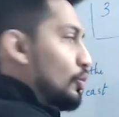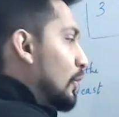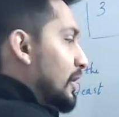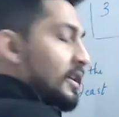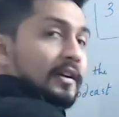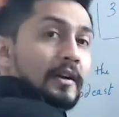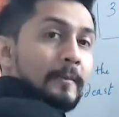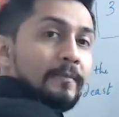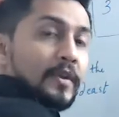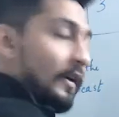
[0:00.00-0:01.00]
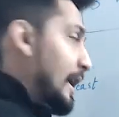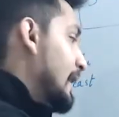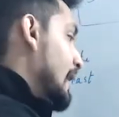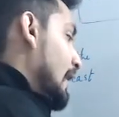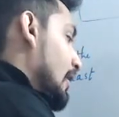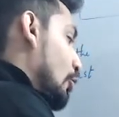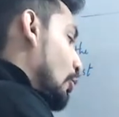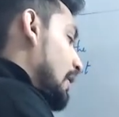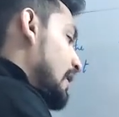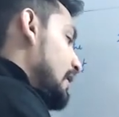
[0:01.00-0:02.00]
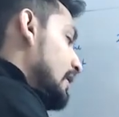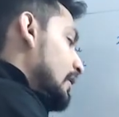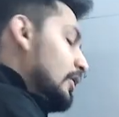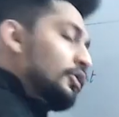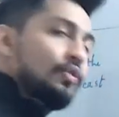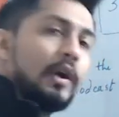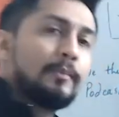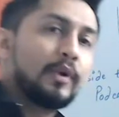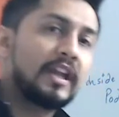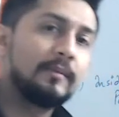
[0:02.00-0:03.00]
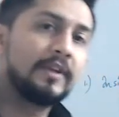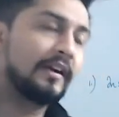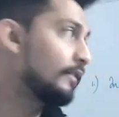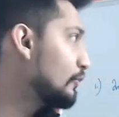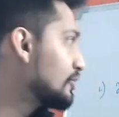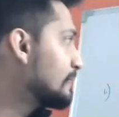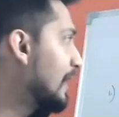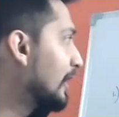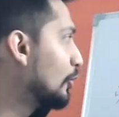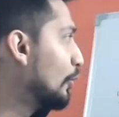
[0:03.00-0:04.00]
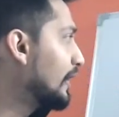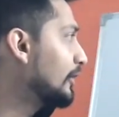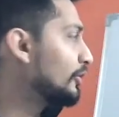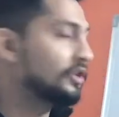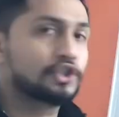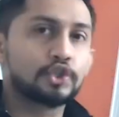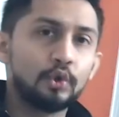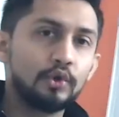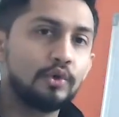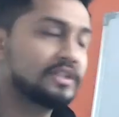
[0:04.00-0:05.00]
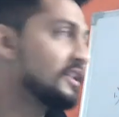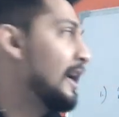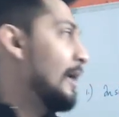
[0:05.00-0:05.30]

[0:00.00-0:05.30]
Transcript: over here, alright? Over here you are putting up the reviews by going into the show notes,